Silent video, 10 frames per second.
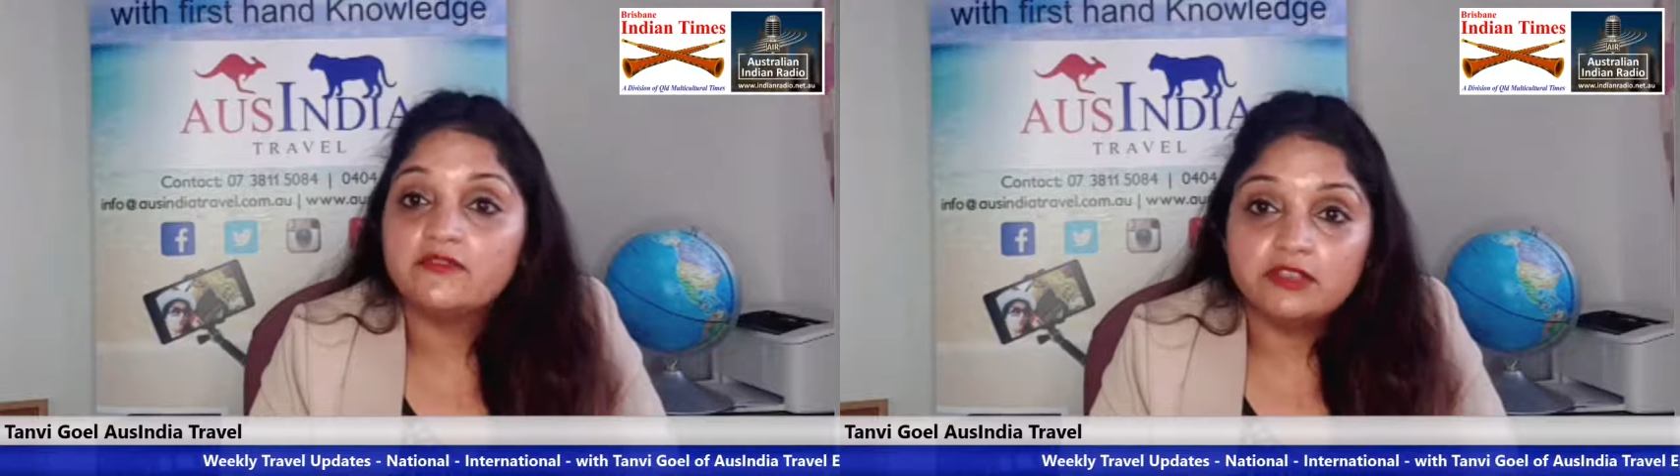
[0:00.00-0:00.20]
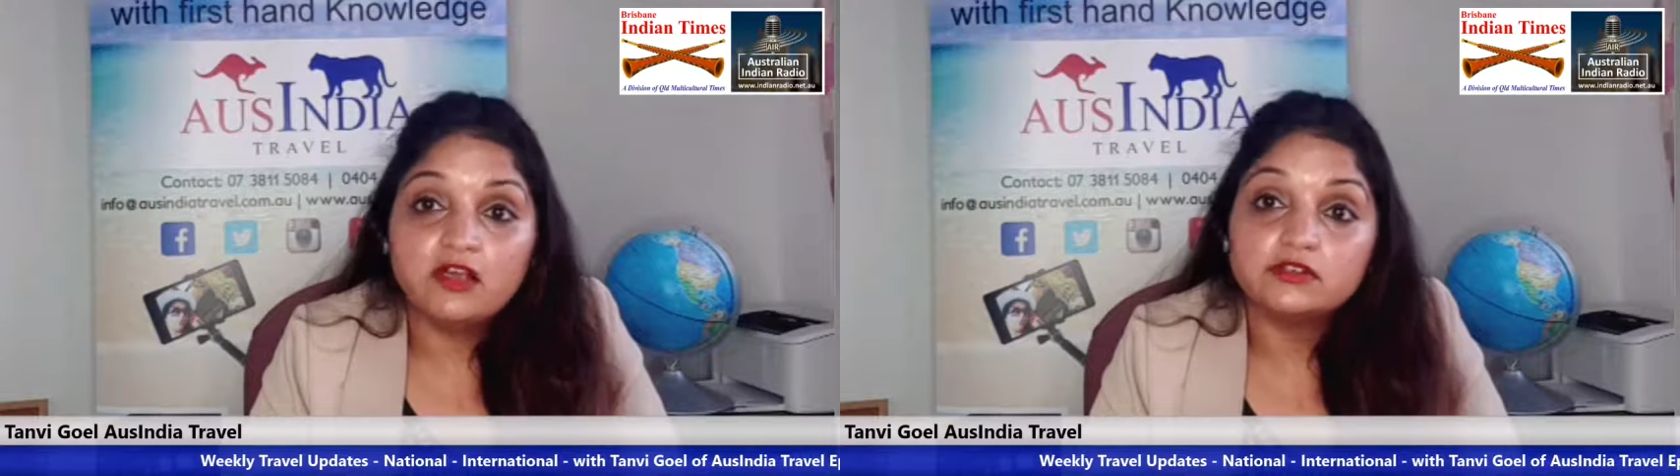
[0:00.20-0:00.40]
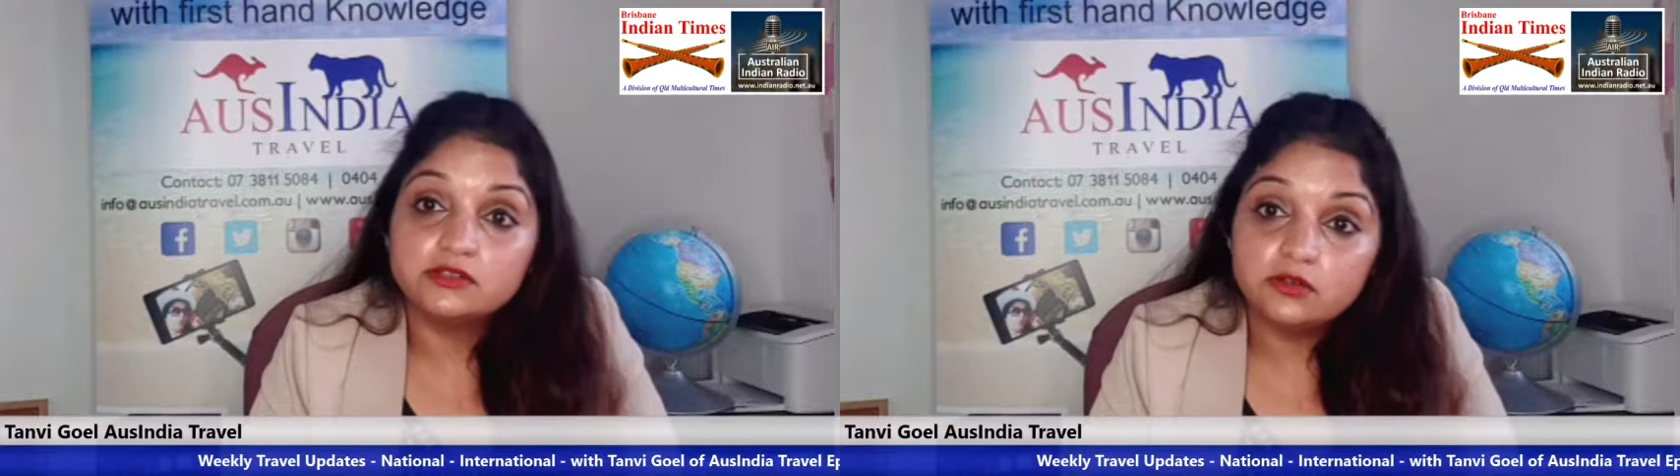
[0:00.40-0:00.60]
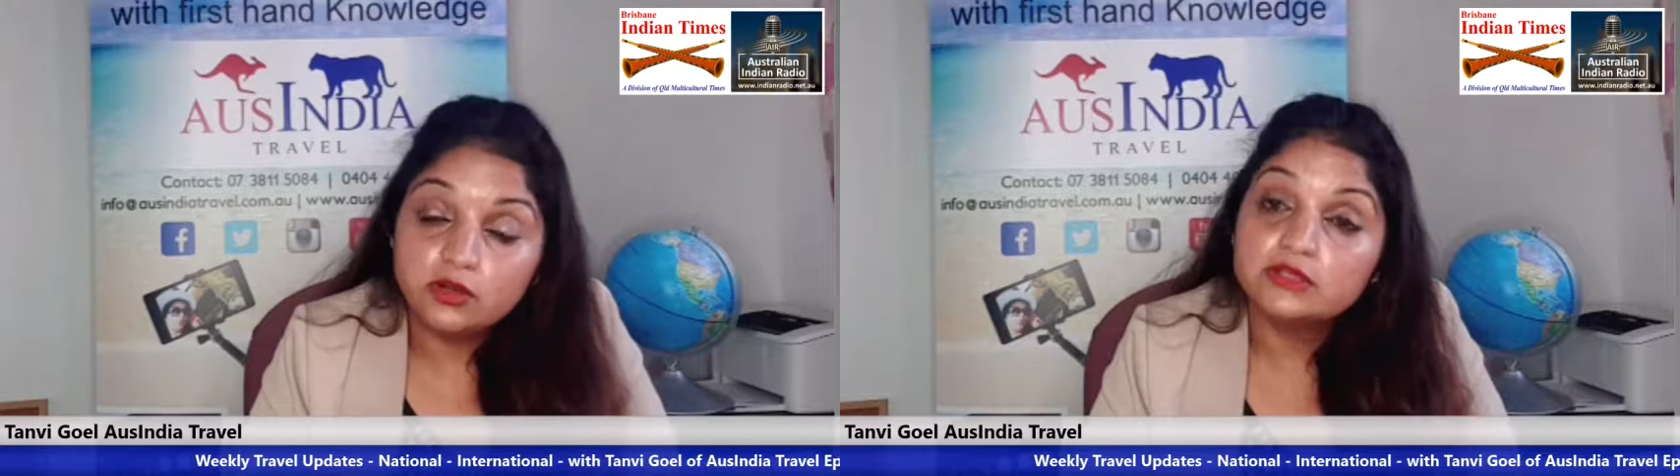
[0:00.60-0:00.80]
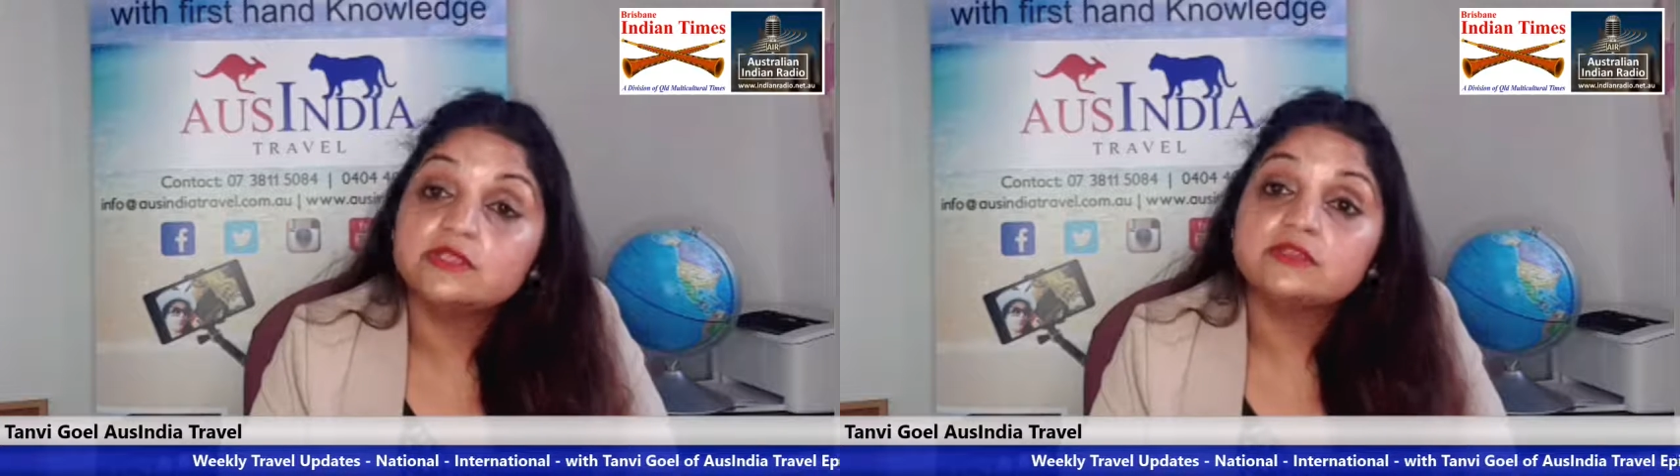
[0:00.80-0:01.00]

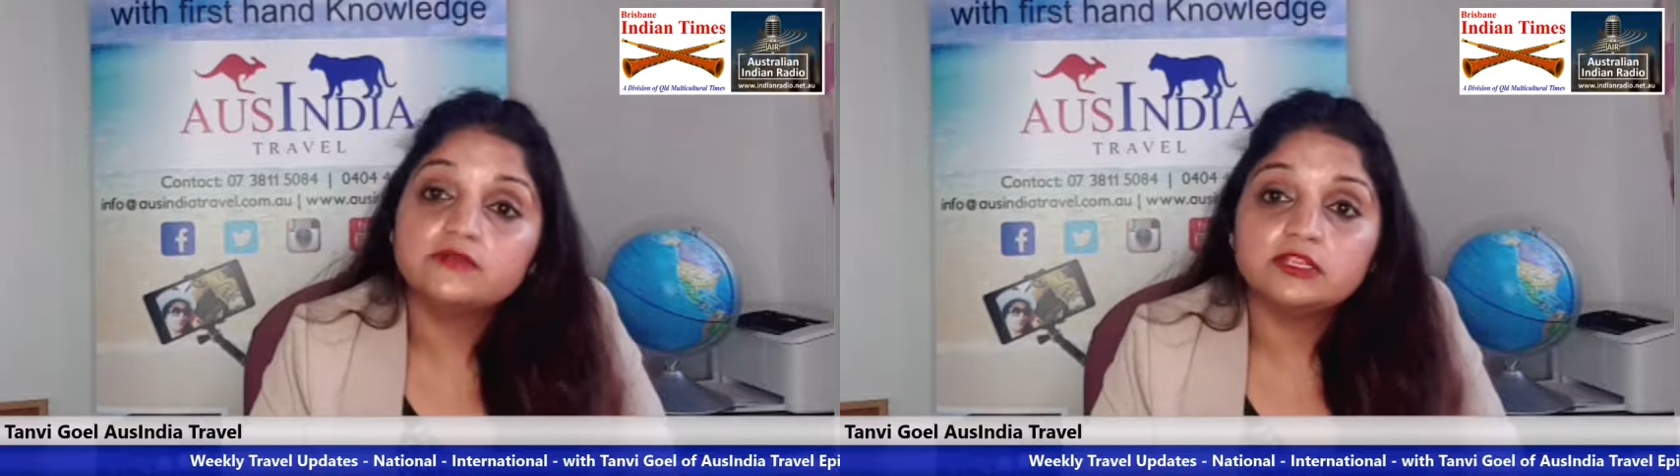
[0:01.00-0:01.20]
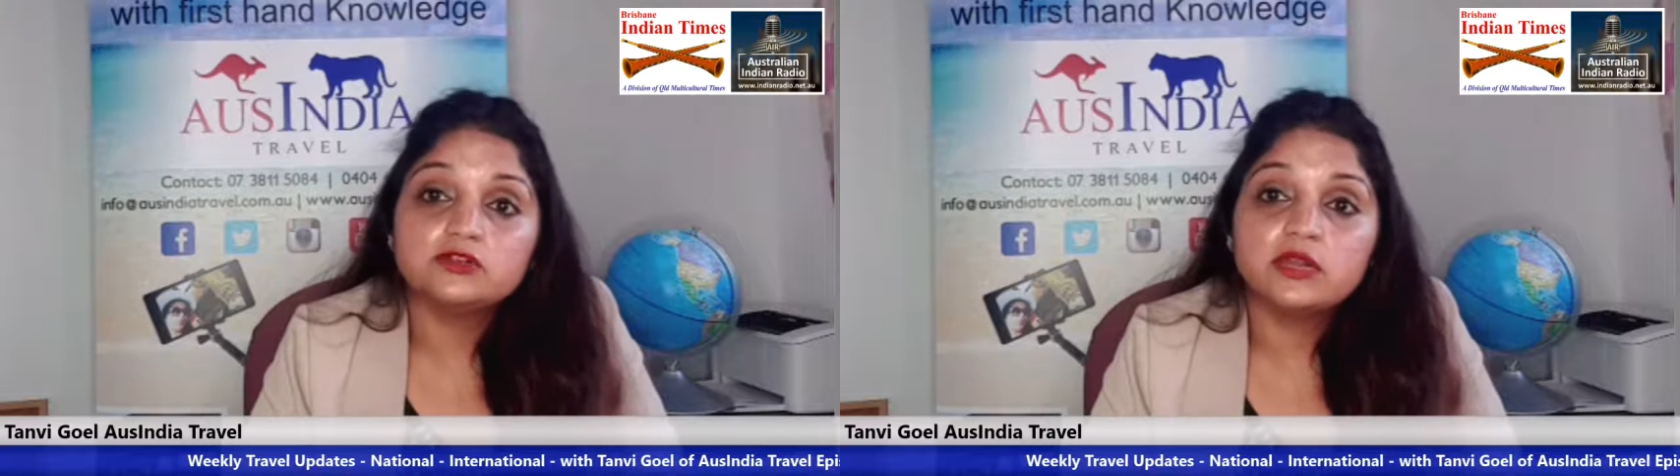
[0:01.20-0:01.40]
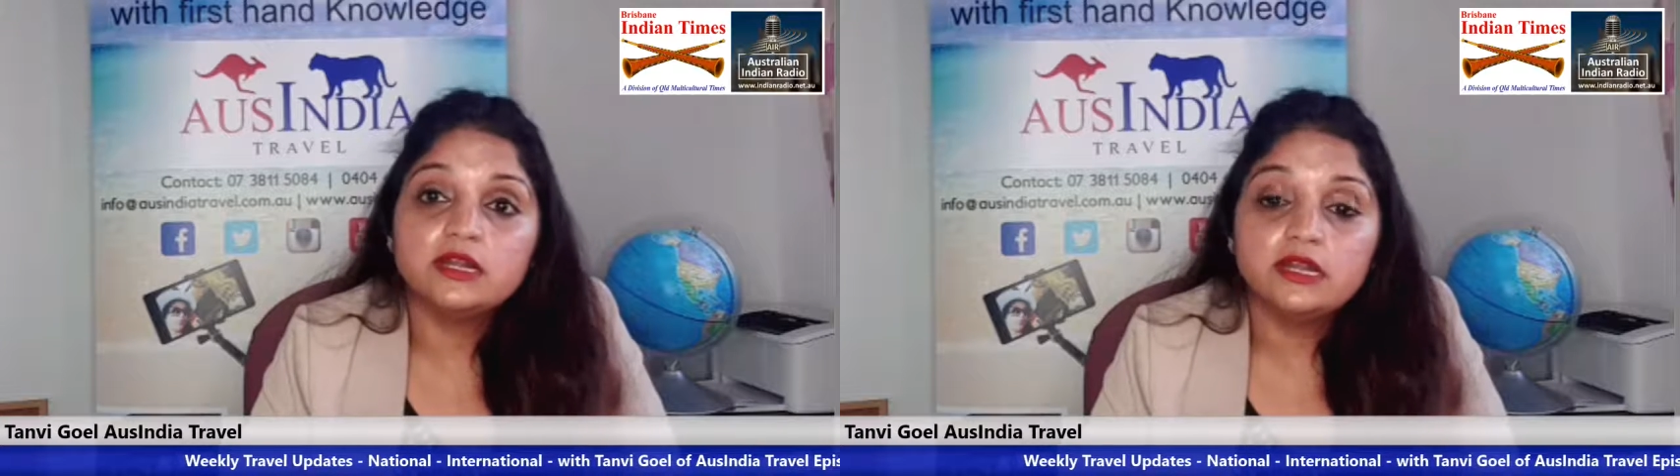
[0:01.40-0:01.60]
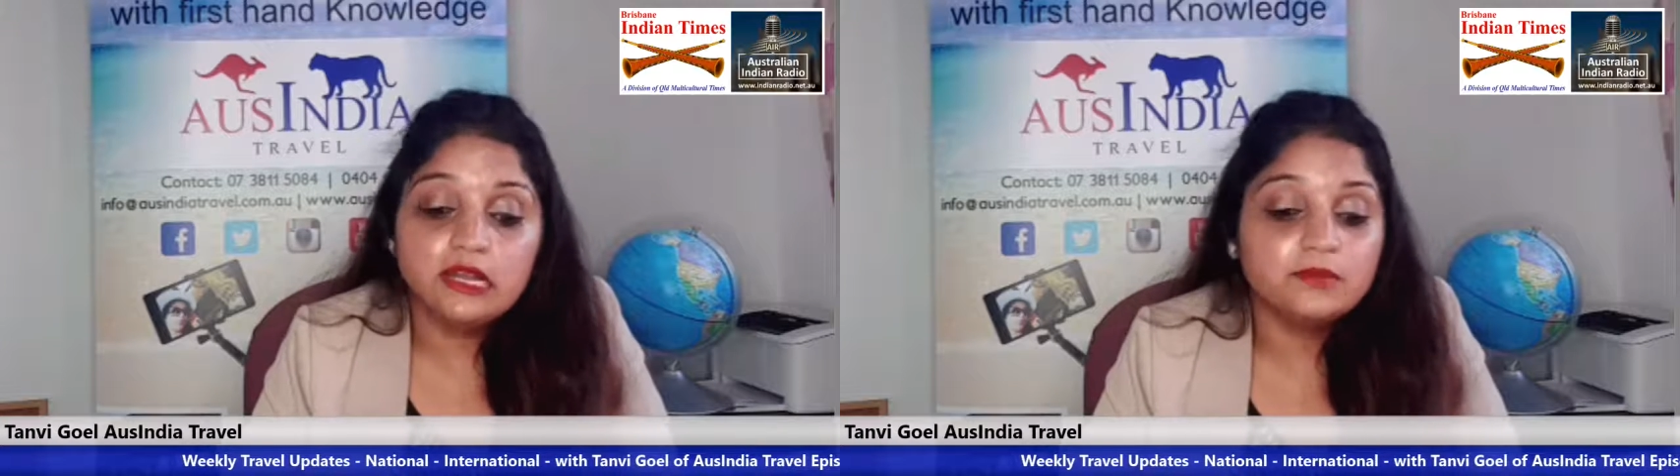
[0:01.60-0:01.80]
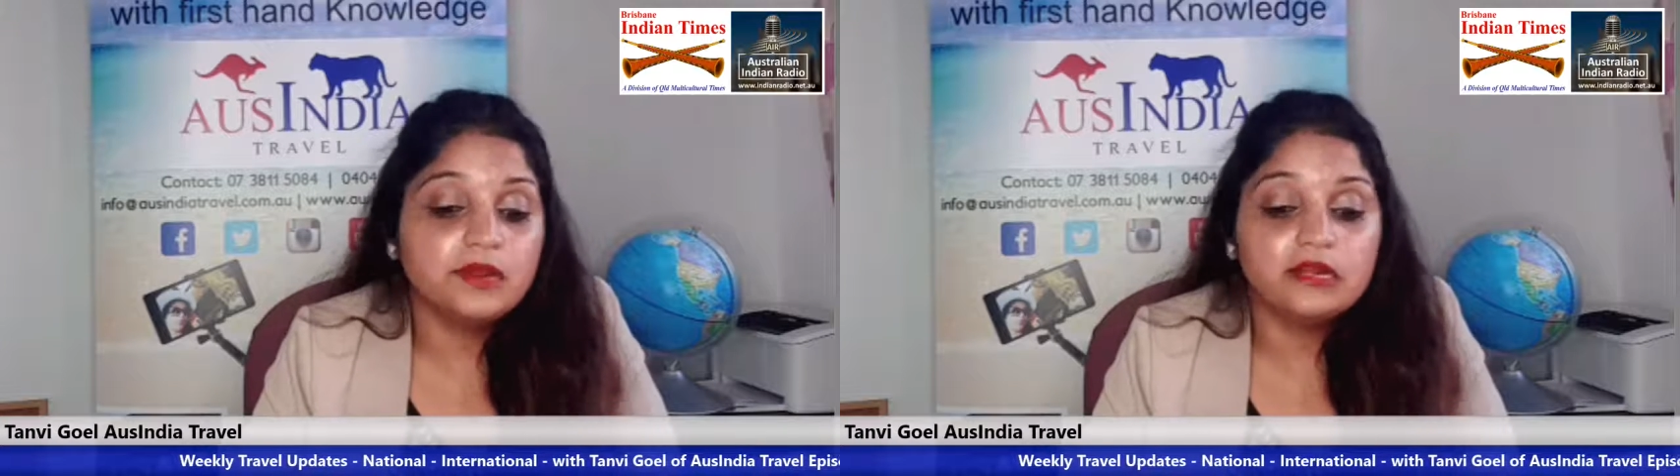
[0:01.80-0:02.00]
$7,000, which you can take.